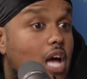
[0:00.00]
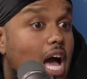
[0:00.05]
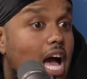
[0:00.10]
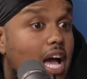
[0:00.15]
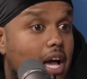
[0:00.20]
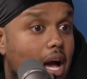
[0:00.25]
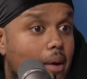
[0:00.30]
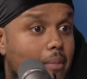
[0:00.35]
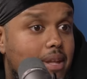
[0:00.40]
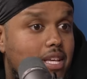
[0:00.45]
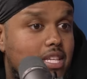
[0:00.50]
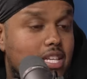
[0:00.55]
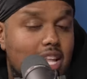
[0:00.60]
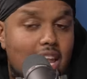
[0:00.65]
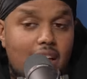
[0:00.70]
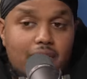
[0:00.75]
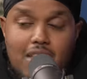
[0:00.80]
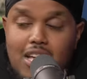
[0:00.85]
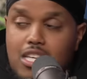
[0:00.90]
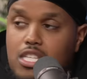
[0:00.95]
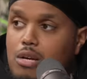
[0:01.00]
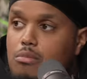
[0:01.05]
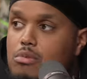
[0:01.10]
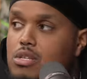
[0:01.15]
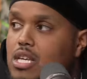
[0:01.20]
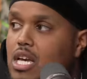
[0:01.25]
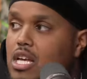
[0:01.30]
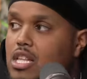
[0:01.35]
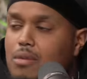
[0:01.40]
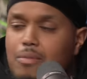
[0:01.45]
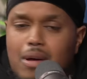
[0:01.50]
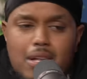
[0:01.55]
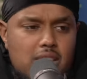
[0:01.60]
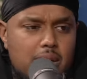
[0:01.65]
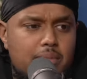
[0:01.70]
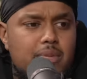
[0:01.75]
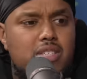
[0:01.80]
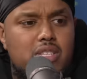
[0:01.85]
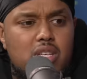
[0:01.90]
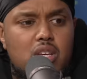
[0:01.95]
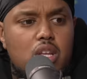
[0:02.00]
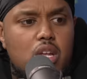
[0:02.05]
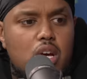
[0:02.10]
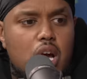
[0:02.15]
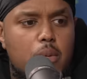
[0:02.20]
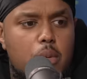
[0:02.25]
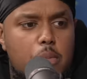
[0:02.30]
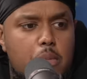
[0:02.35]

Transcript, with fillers: was act. How about this? He left that summer saying to man, I'm see you in a